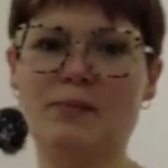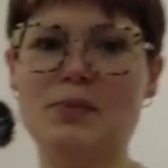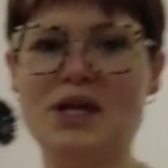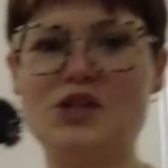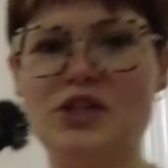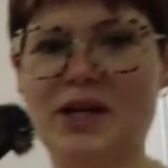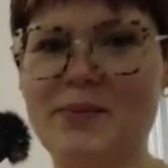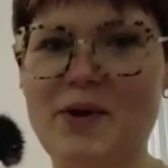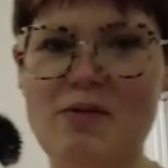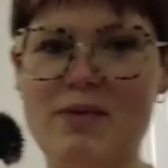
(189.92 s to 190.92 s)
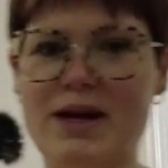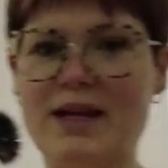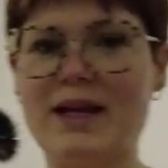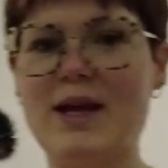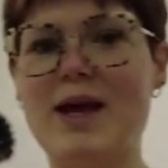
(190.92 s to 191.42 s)
bitching about
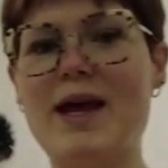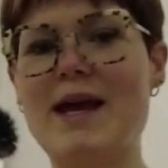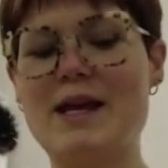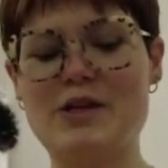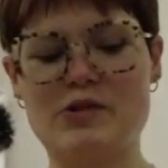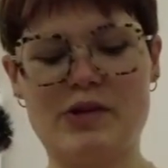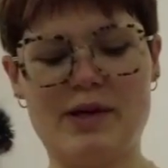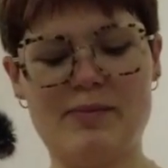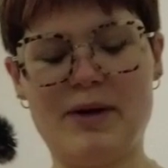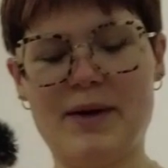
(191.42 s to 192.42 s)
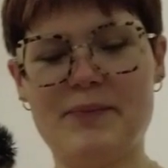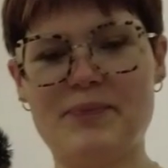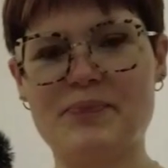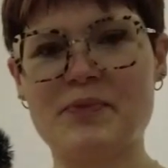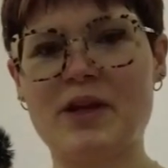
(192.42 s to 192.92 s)
my injury. But
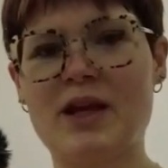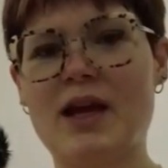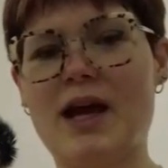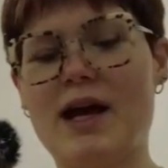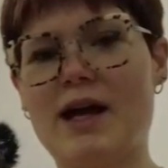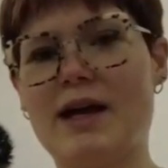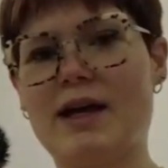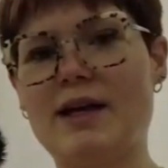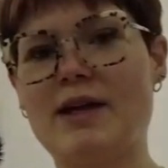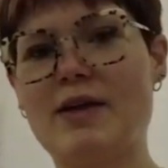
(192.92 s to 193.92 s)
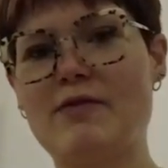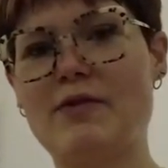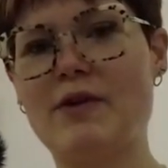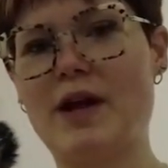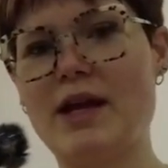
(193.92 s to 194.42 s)

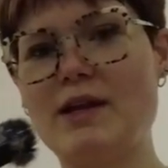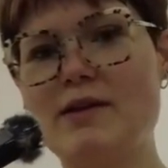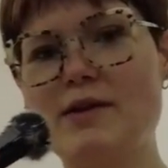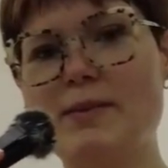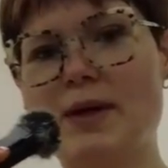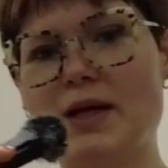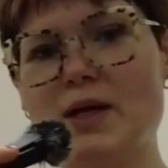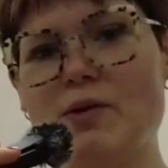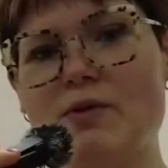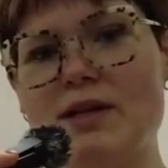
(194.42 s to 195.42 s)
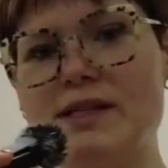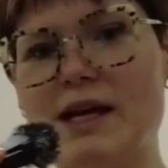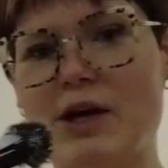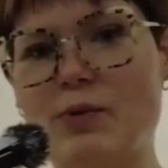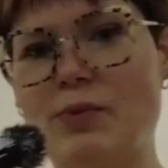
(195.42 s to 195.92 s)
for anybody who needs
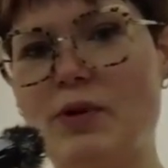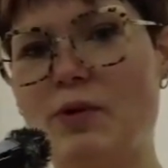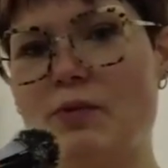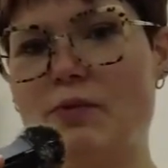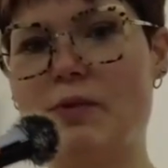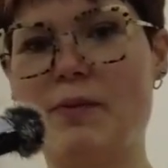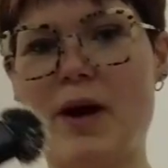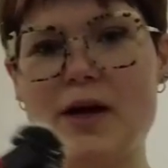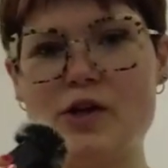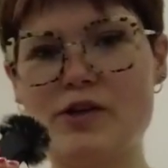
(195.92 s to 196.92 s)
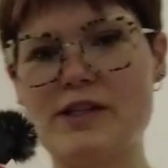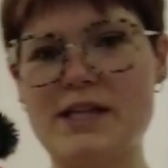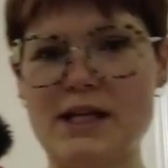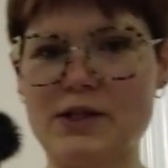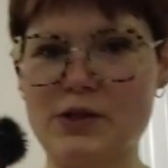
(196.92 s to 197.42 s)
help, reminder to
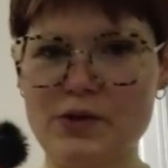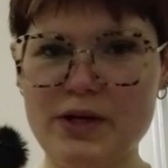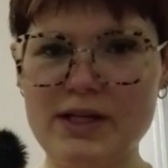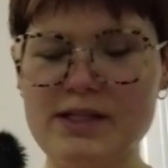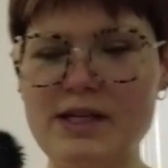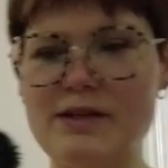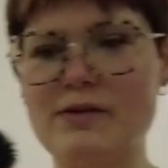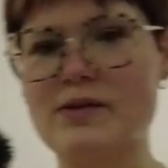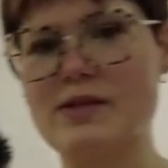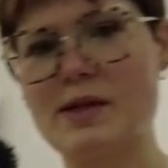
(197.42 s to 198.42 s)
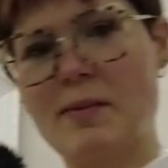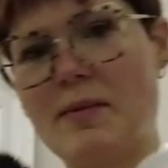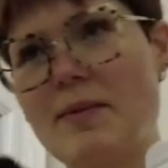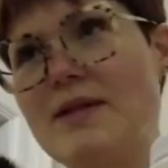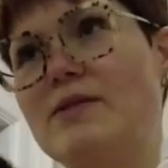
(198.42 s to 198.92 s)
take their creatine or their
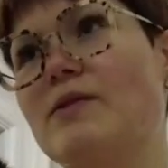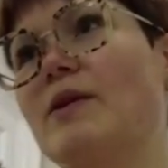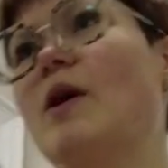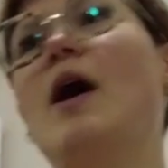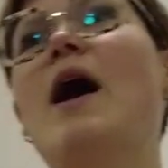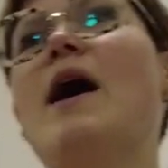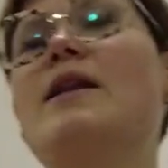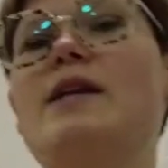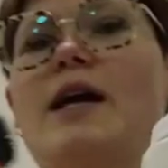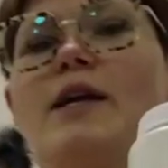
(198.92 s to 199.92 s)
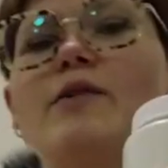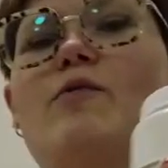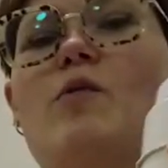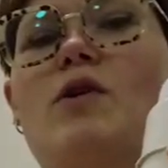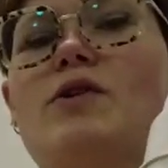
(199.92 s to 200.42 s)
supplements or any kind
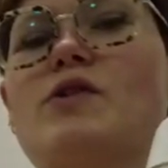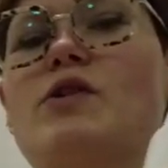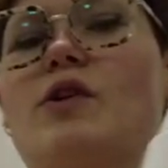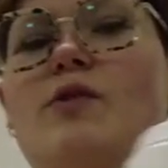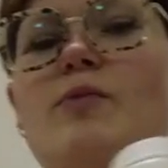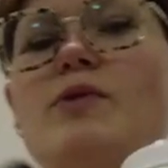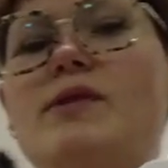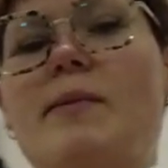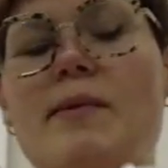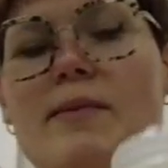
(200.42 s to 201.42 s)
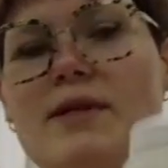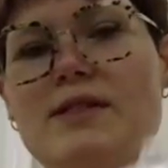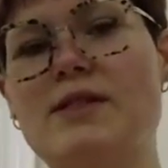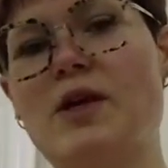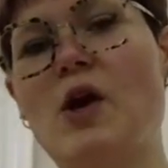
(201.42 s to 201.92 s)
of water soluble
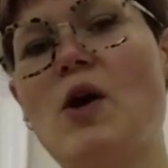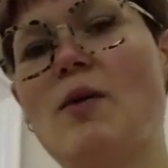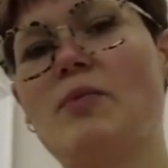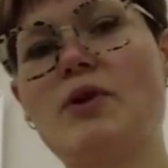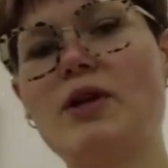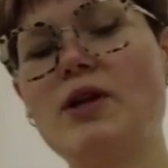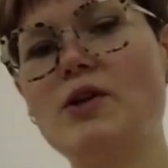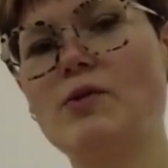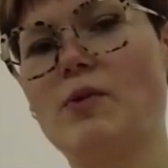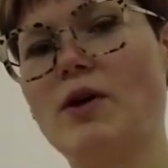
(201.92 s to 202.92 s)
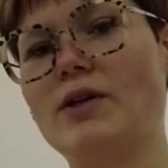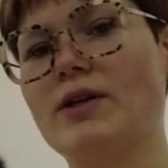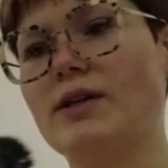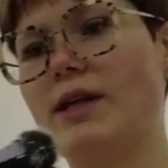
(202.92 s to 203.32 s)
supplements, put it in your water.